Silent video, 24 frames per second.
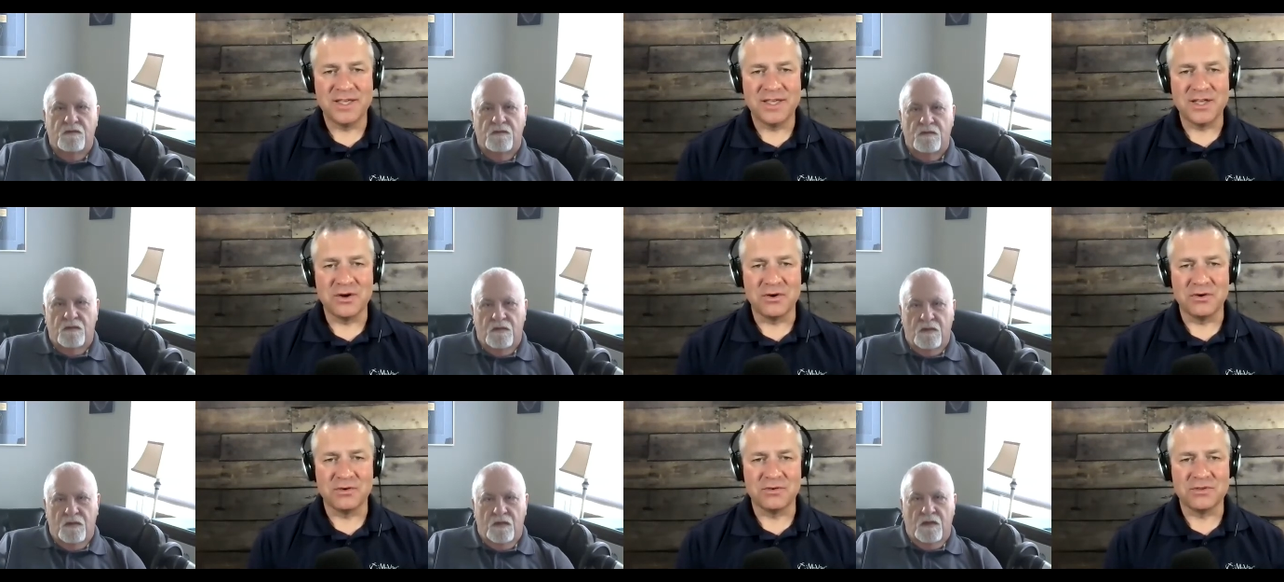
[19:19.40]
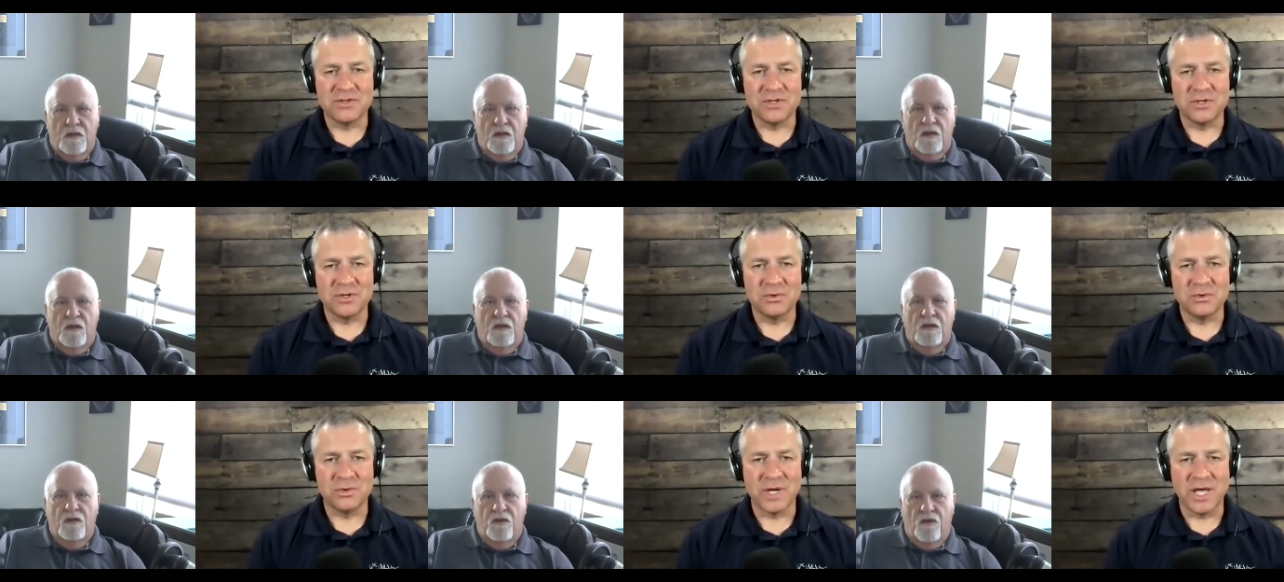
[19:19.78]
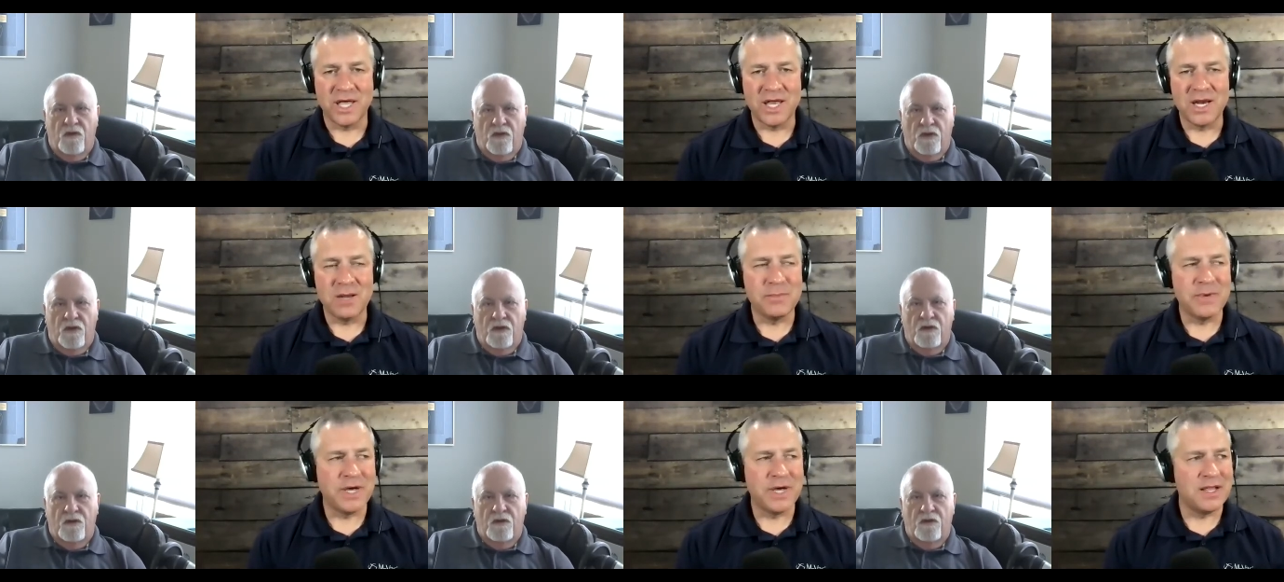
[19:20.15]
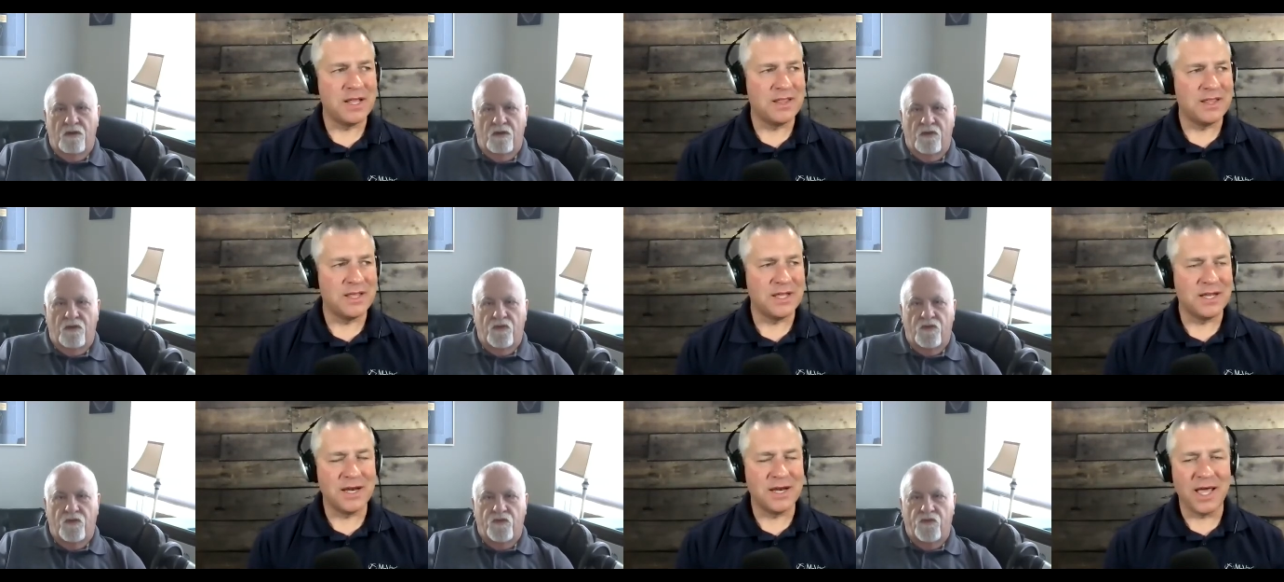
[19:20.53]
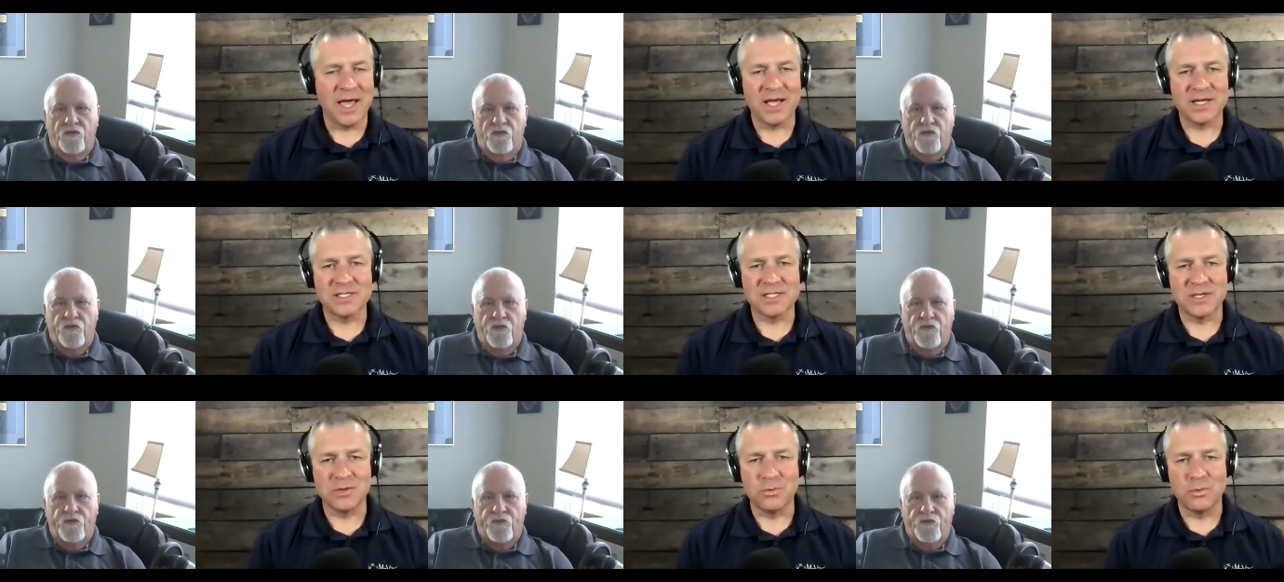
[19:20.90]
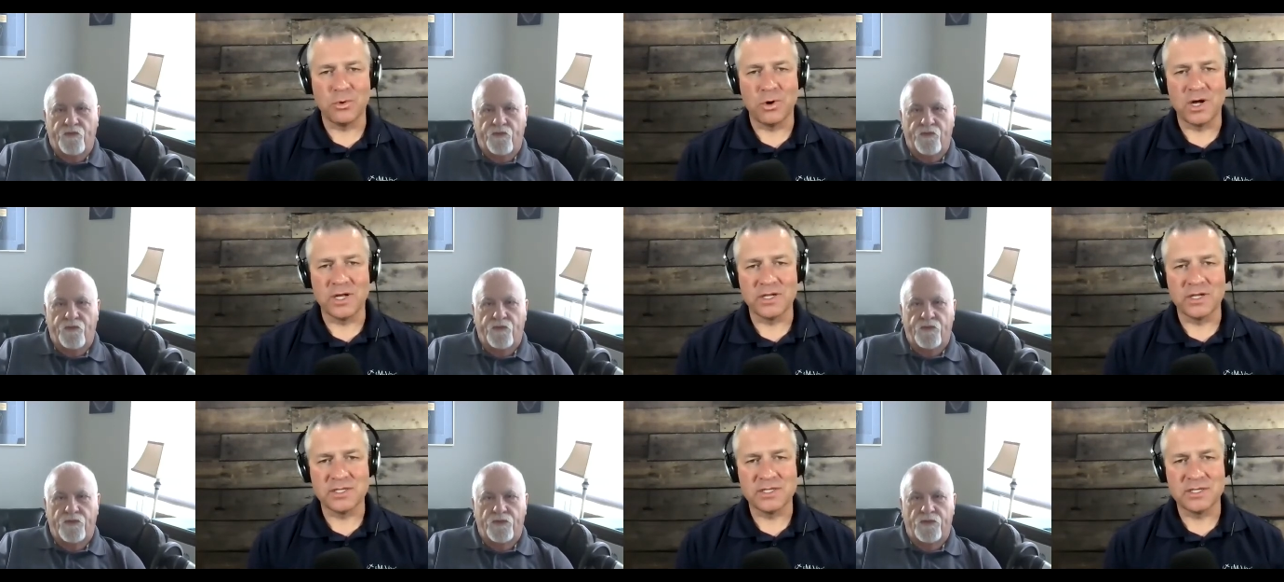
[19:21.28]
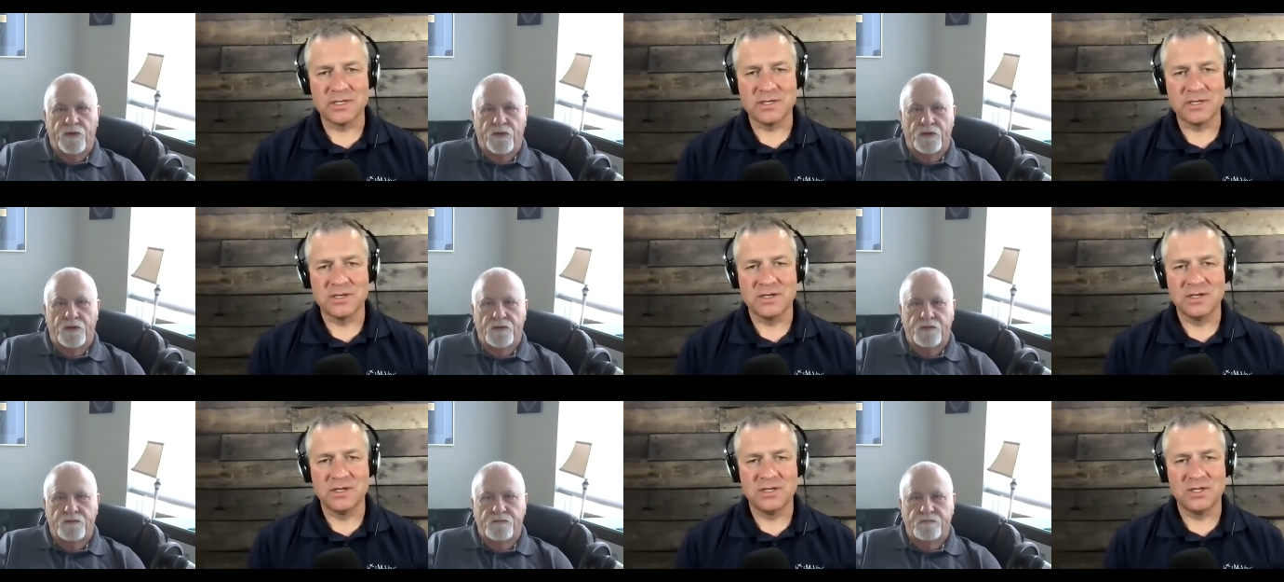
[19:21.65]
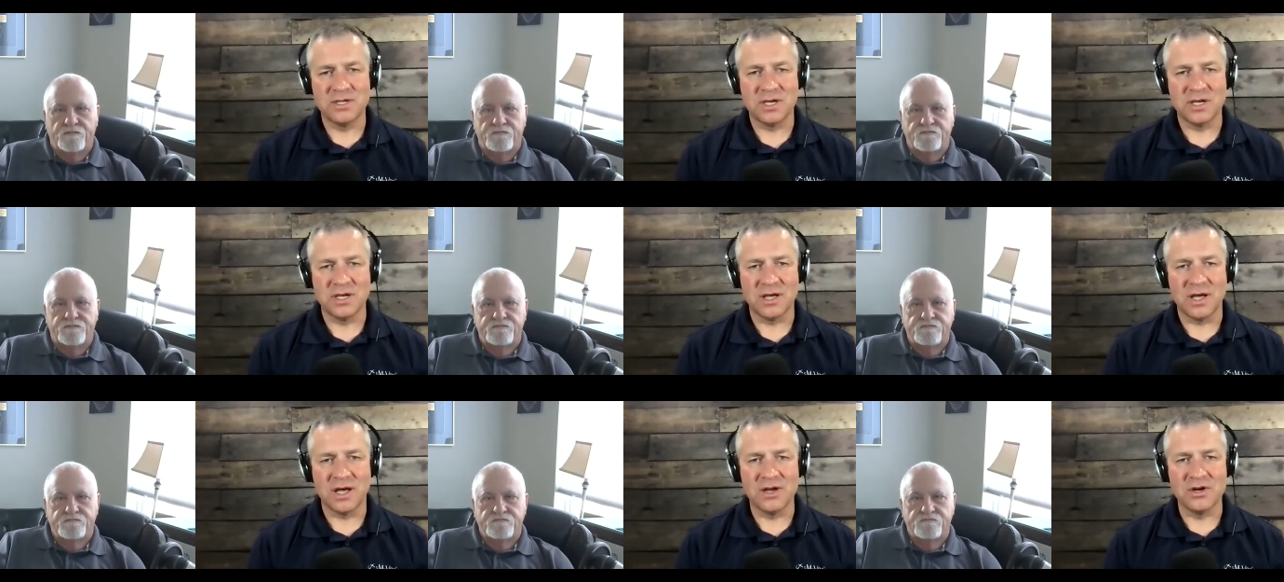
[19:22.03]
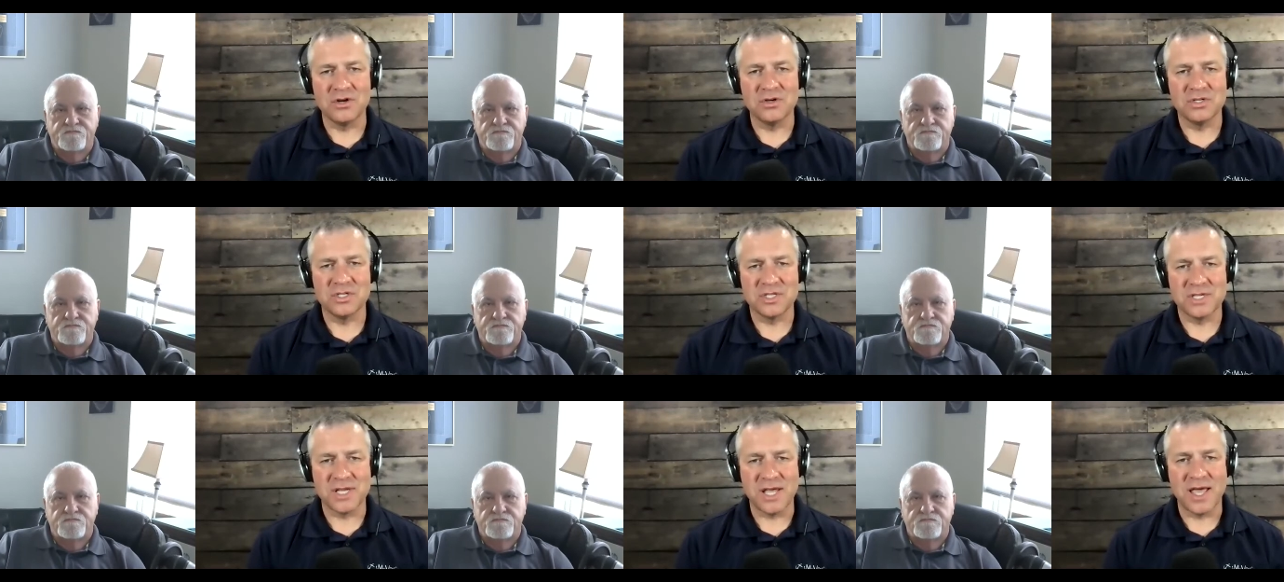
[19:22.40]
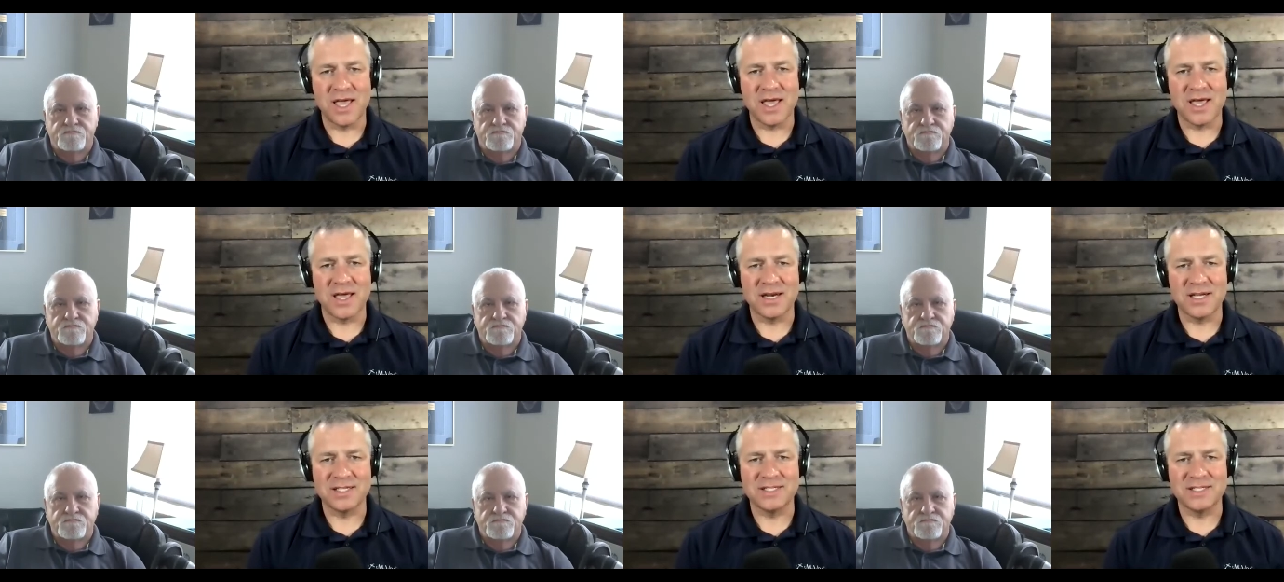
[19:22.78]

Speaker 1: You know, to anybody that actually wants to understand